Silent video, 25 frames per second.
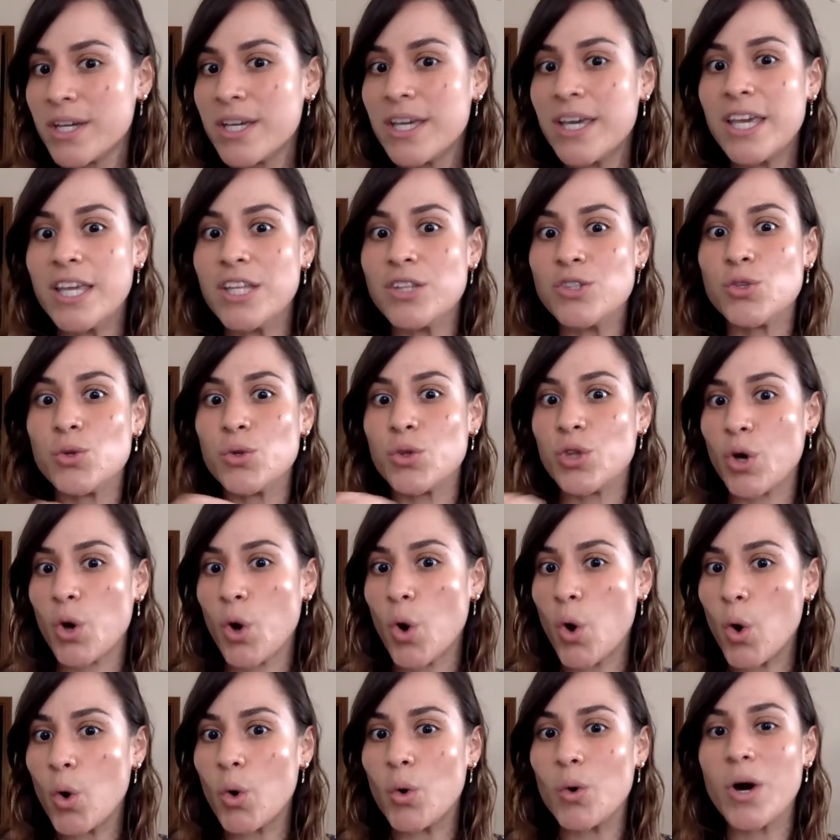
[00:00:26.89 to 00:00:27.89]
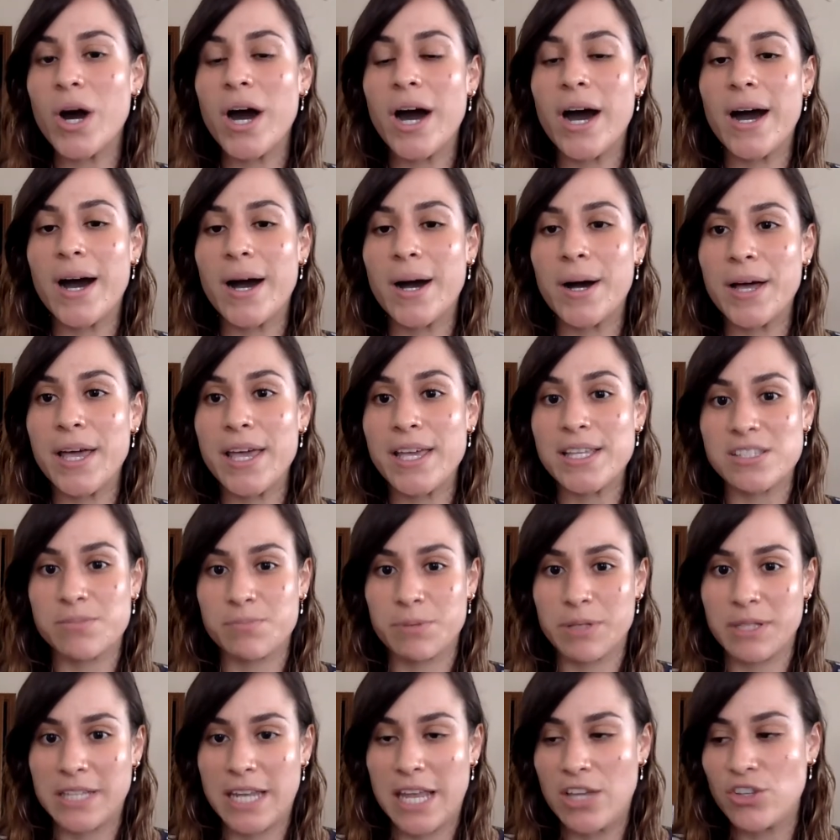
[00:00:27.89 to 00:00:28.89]
into the whole uh,
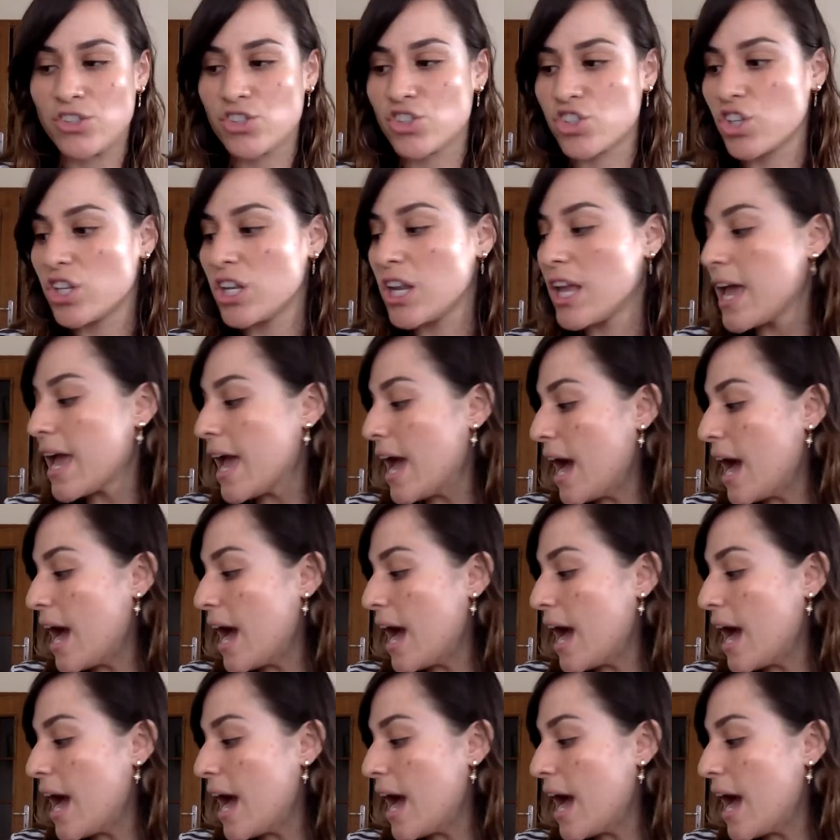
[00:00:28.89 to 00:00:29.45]
explanation,